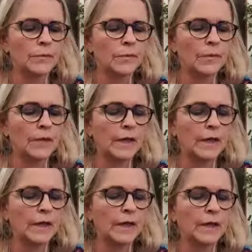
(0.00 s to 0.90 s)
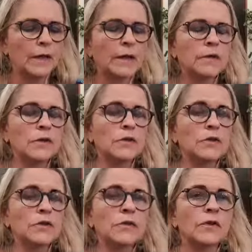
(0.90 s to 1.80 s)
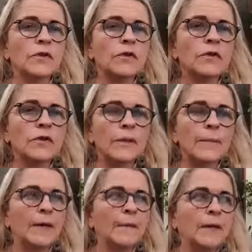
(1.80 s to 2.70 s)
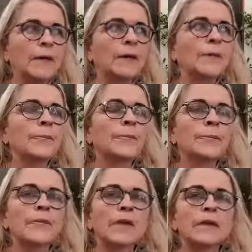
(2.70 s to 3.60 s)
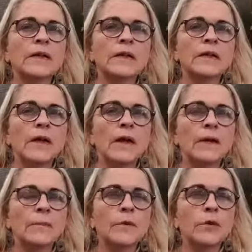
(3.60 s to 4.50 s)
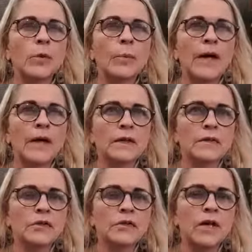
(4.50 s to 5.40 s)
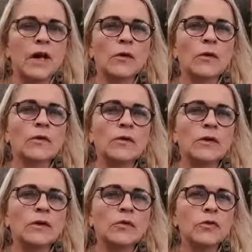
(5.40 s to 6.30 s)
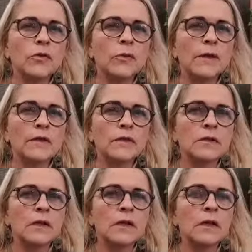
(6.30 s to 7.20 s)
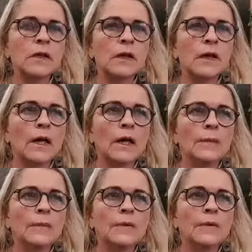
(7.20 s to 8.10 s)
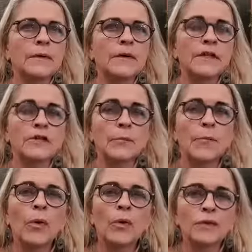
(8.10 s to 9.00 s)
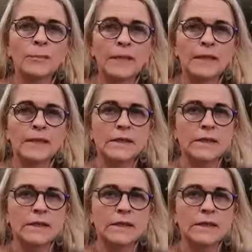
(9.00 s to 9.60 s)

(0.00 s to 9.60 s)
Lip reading: Okay, so I just want you to remember that your parents' struggles and traumas, there is a possibility, a